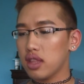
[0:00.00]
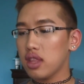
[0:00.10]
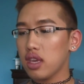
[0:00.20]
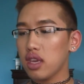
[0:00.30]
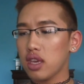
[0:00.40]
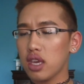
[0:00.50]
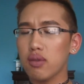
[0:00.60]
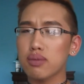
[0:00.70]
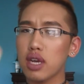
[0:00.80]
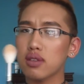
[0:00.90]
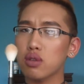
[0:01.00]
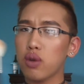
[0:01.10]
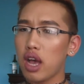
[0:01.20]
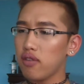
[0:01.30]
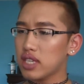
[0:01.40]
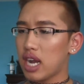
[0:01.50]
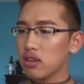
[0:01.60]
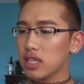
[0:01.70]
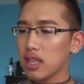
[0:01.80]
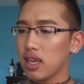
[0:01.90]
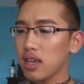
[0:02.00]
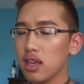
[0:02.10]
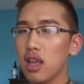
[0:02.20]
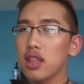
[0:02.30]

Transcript: It was about $12, I think.